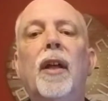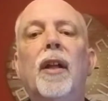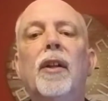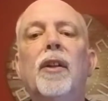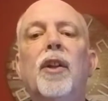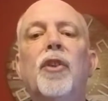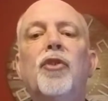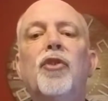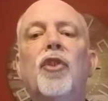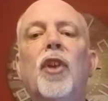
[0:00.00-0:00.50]

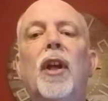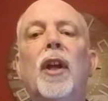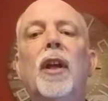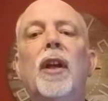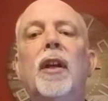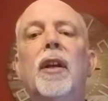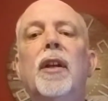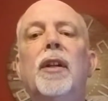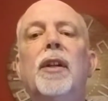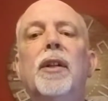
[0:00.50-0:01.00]

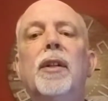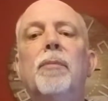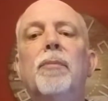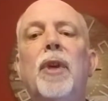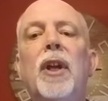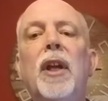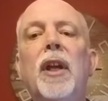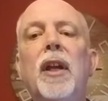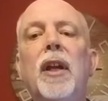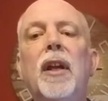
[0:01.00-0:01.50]
assail
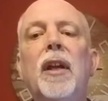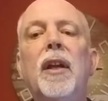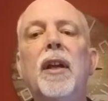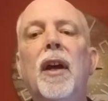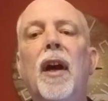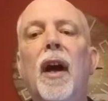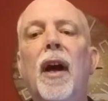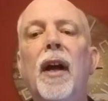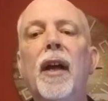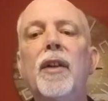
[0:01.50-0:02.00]

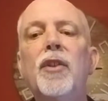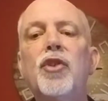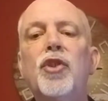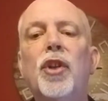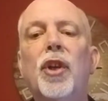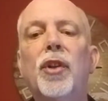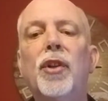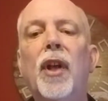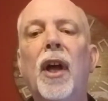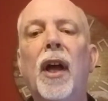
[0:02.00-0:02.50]
me, I
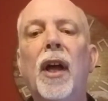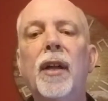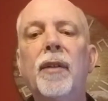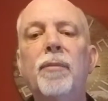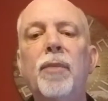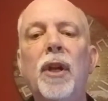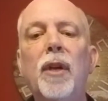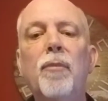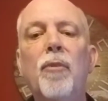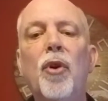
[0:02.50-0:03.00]
shall
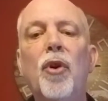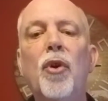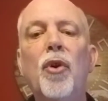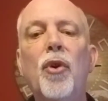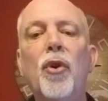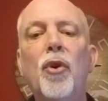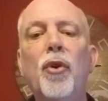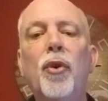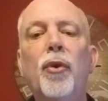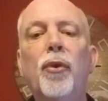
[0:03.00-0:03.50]
not be
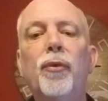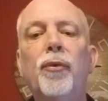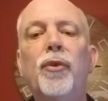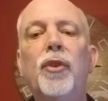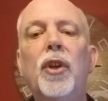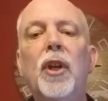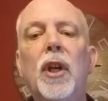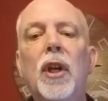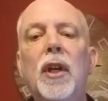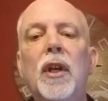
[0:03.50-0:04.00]

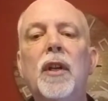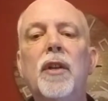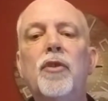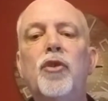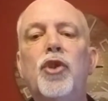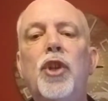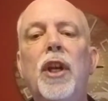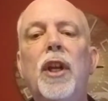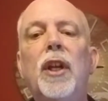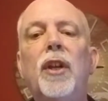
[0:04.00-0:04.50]

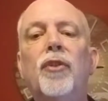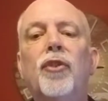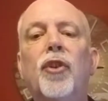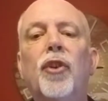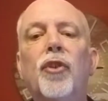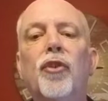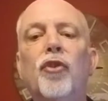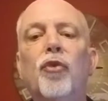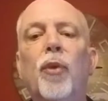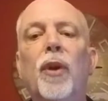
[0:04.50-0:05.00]
moved.
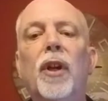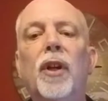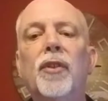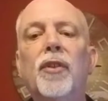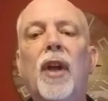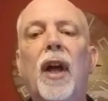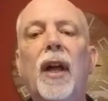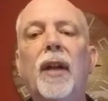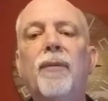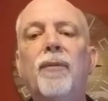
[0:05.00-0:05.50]
Jesus will
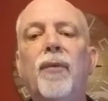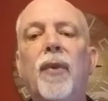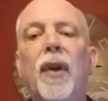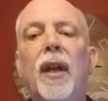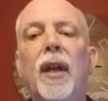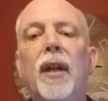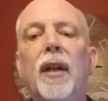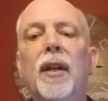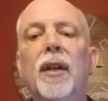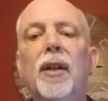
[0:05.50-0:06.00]
not
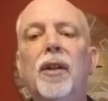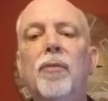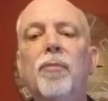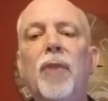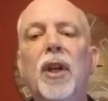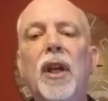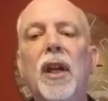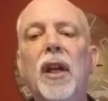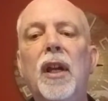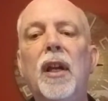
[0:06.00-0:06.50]
fail
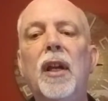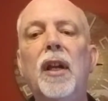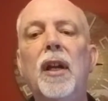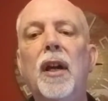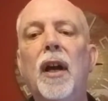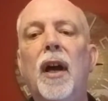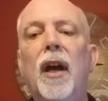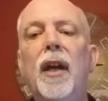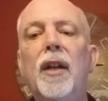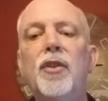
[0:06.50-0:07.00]

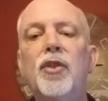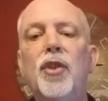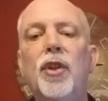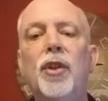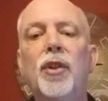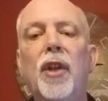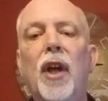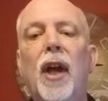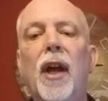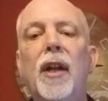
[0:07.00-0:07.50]
me, I
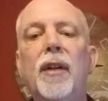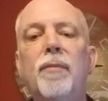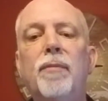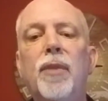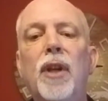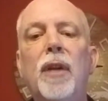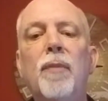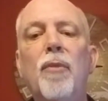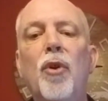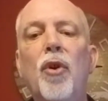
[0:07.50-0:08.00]
shall
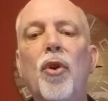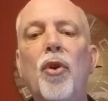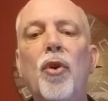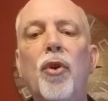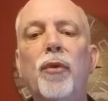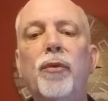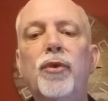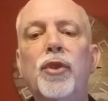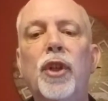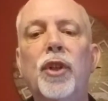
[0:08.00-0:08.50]
not be
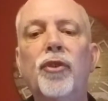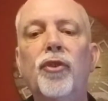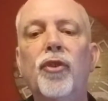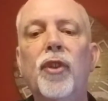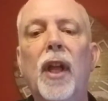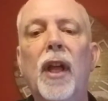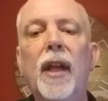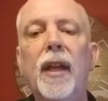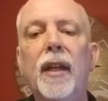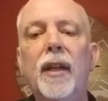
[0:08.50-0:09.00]
moved.
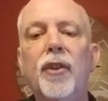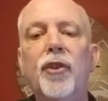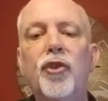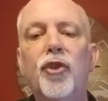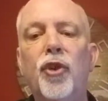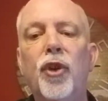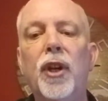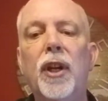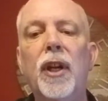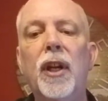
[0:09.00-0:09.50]
Just like a
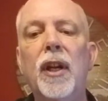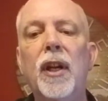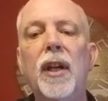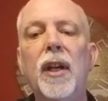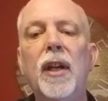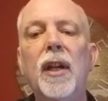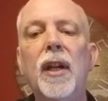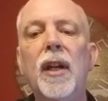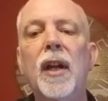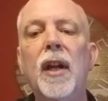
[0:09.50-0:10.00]

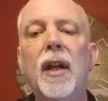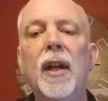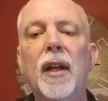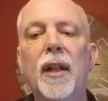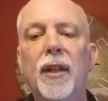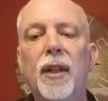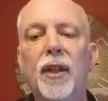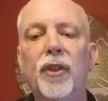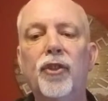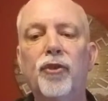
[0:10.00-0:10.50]
tree
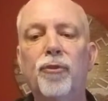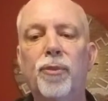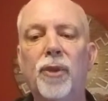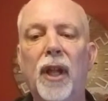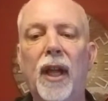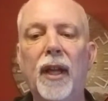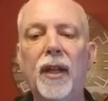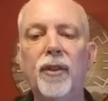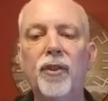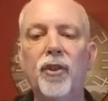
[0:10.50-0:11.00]
that's
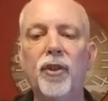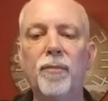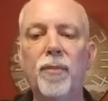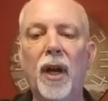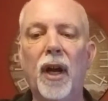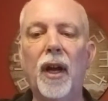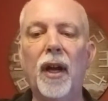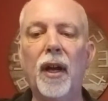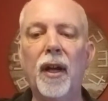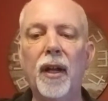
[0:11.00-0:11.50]
planted
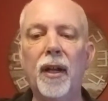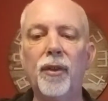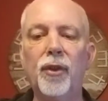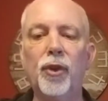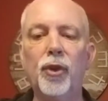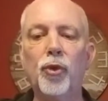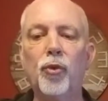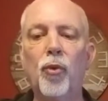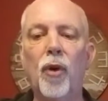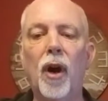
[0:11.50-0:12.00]
by
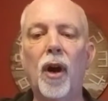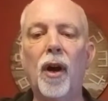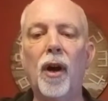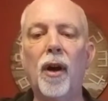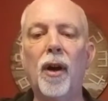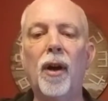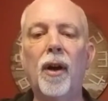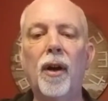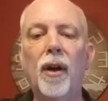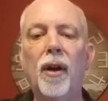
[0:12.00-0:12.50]
the
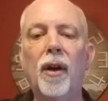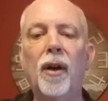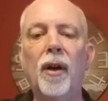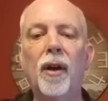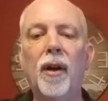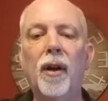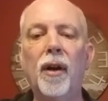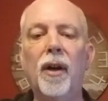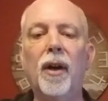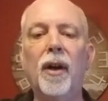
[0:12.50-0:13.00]

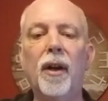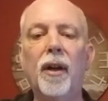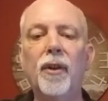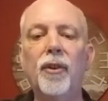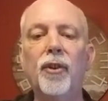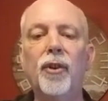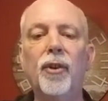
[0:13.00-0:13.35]
waters,